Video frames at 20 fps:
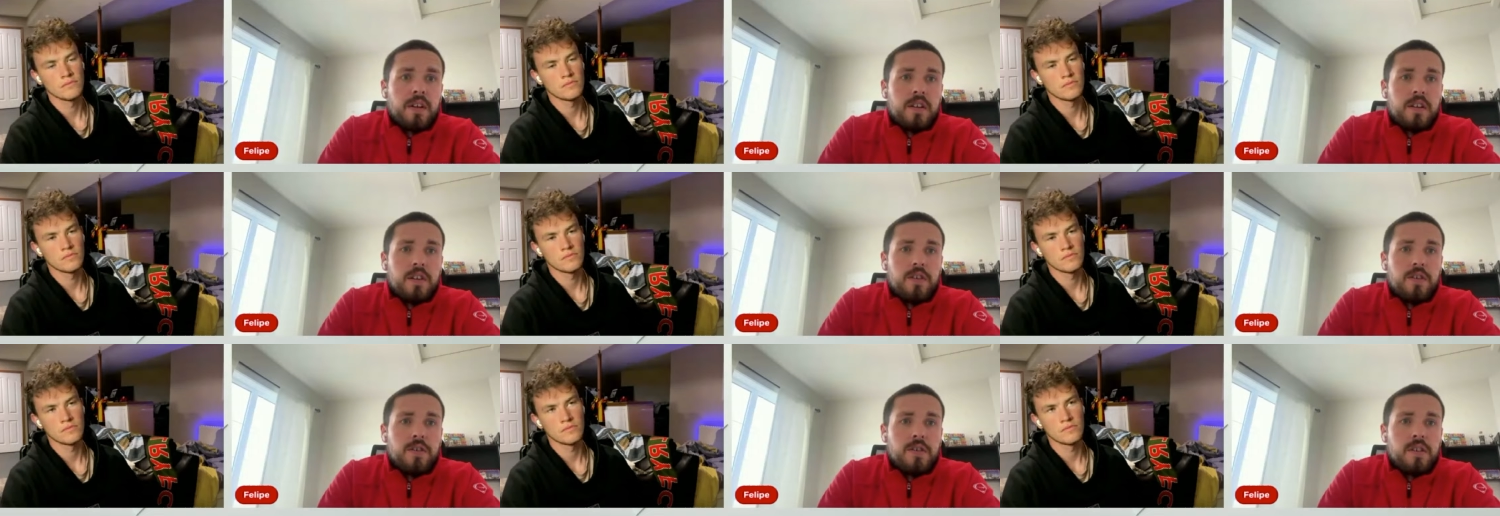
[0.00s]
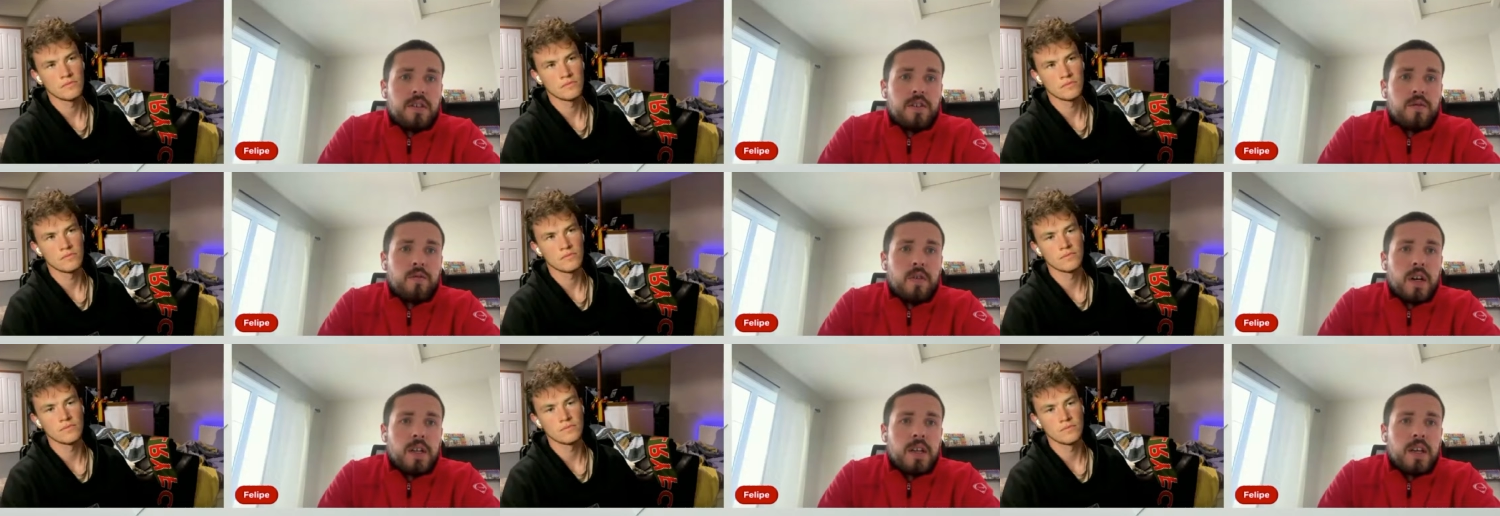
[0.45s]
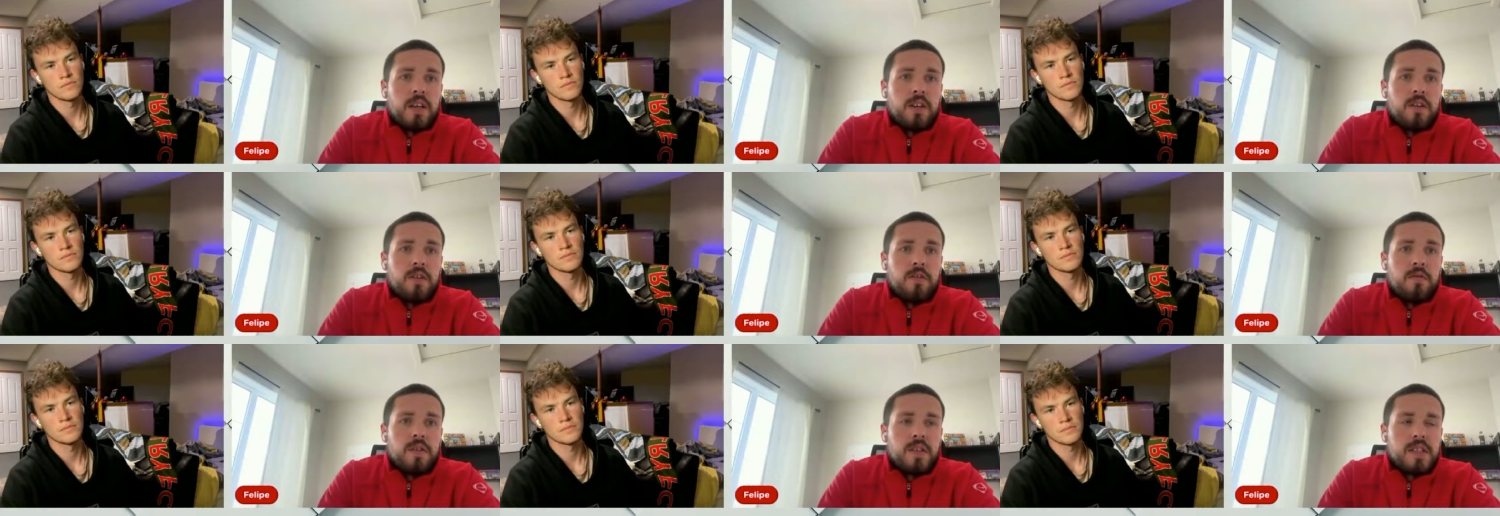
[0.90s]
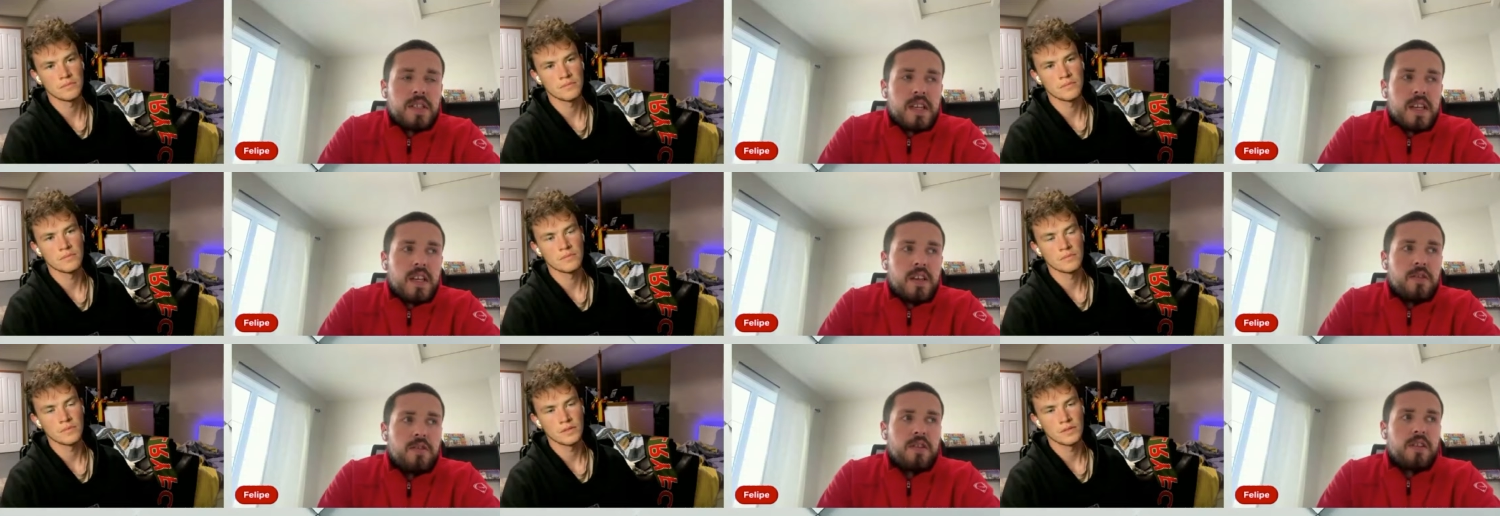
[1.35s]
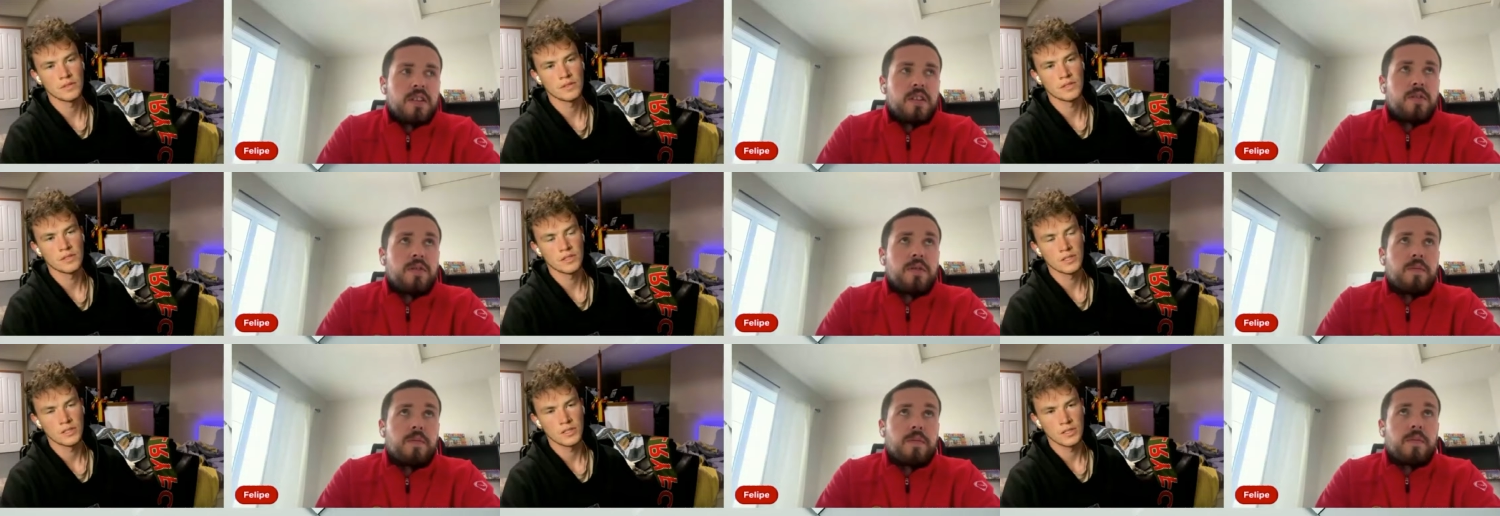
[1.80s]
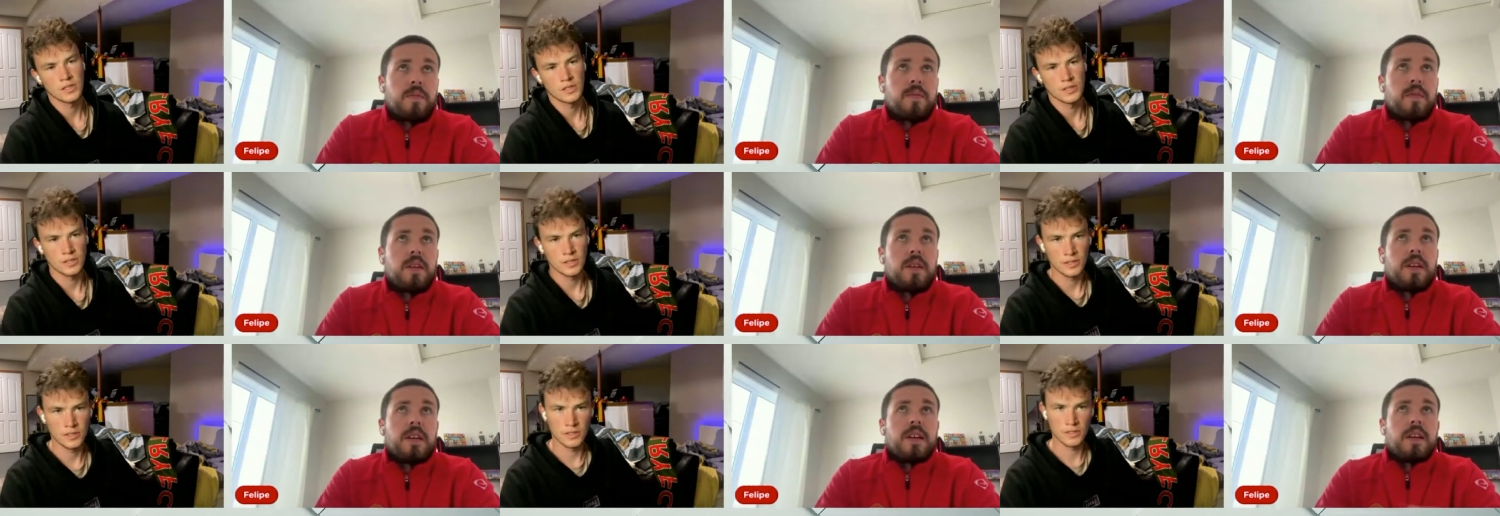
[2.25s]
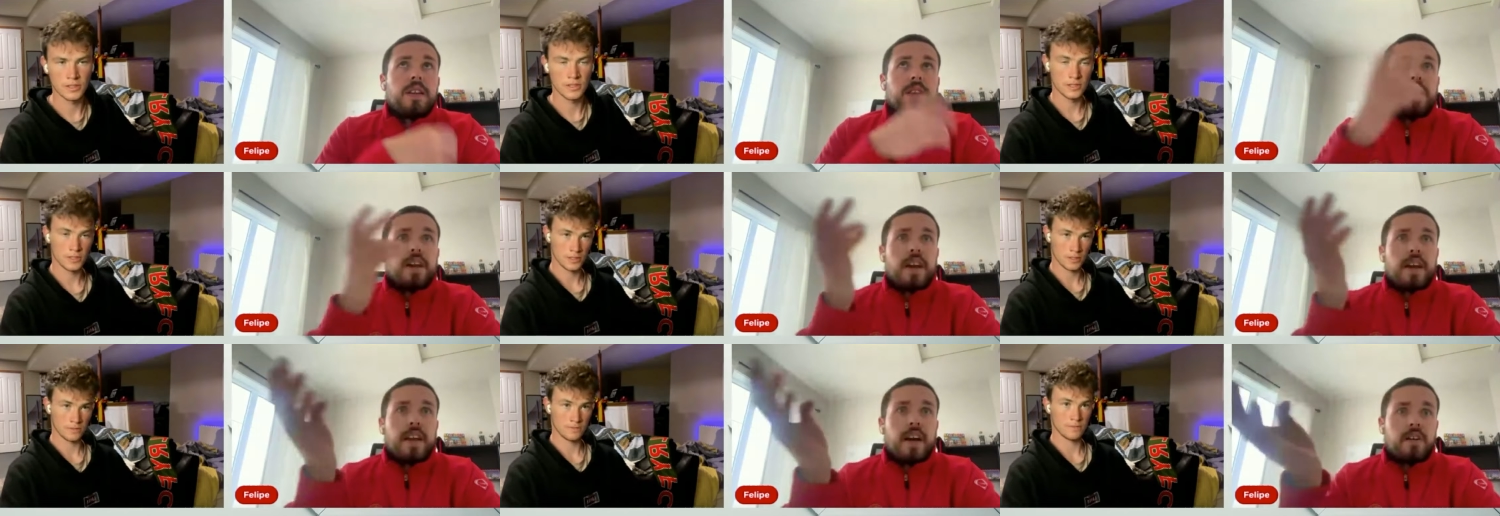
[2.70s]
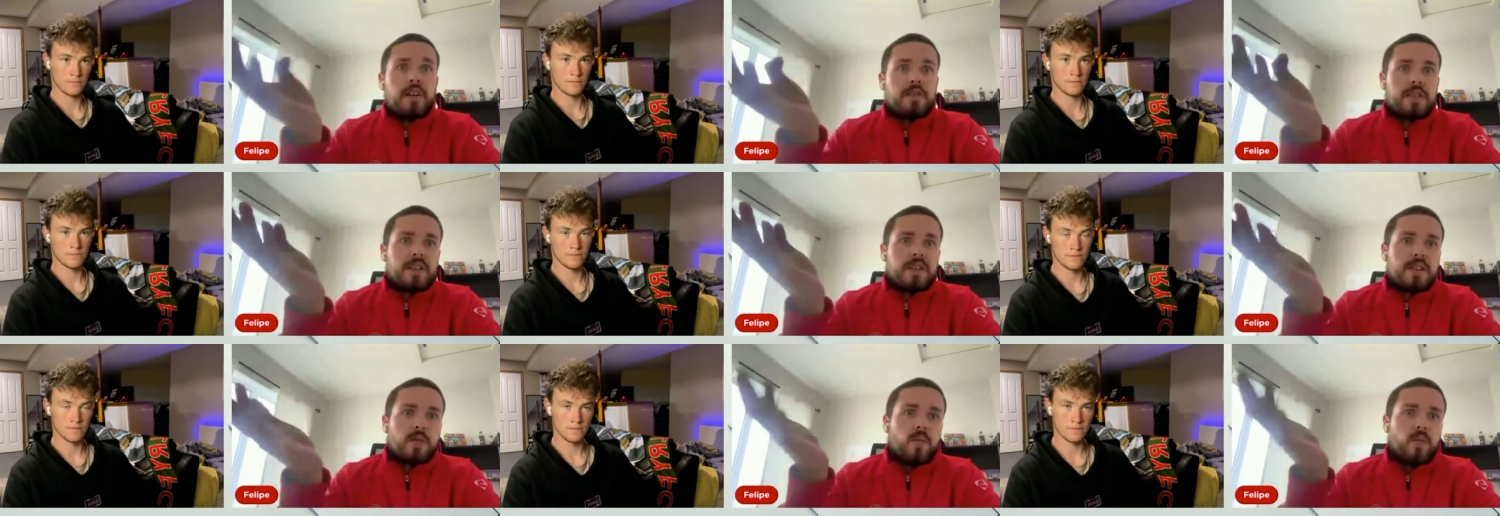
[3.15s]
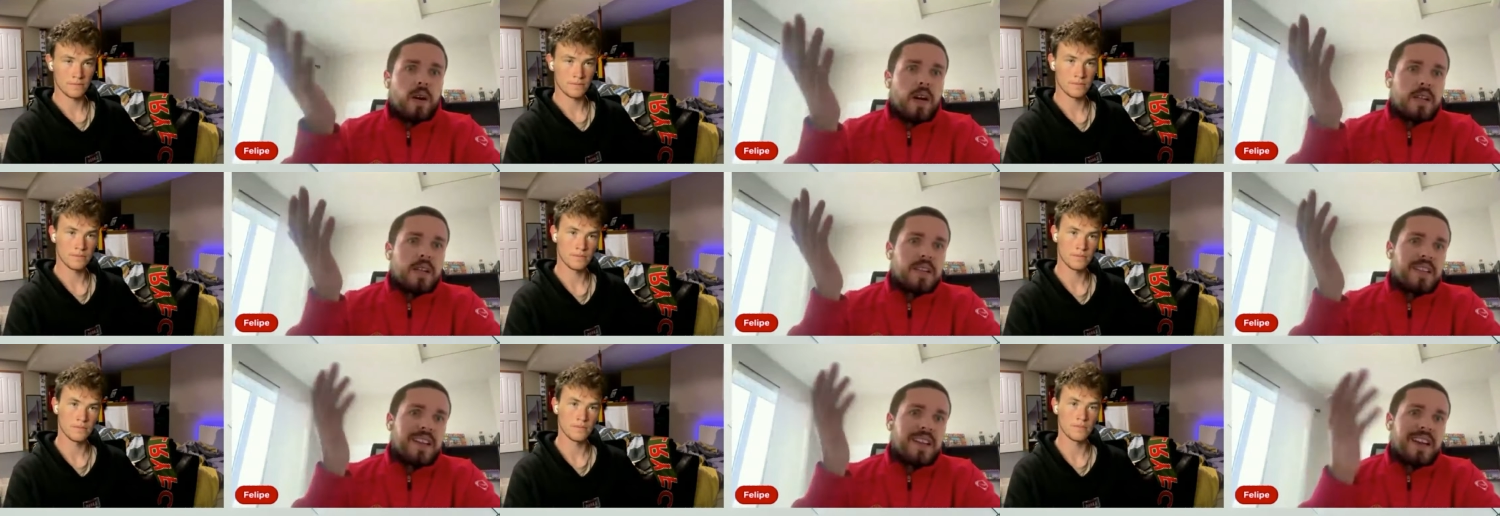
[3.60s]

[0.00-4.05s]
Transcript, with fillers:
Speaker 1: usually what they do is they announce the squads and they